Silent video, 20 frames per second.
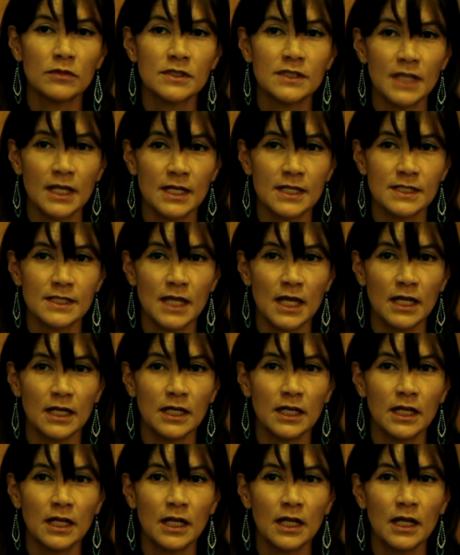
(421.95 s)
citizen,
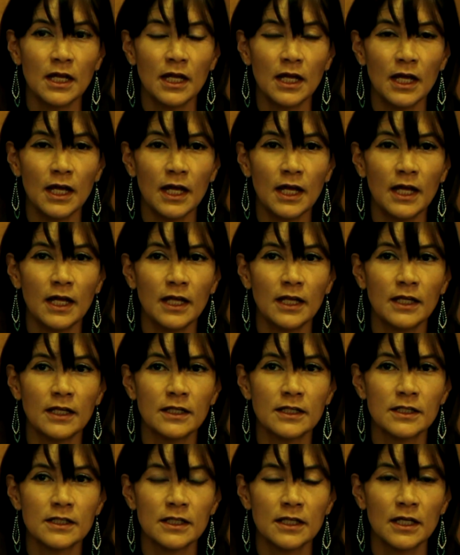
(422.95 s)

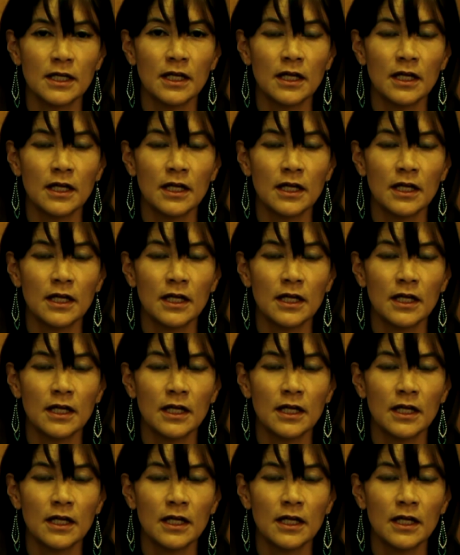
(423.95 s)
and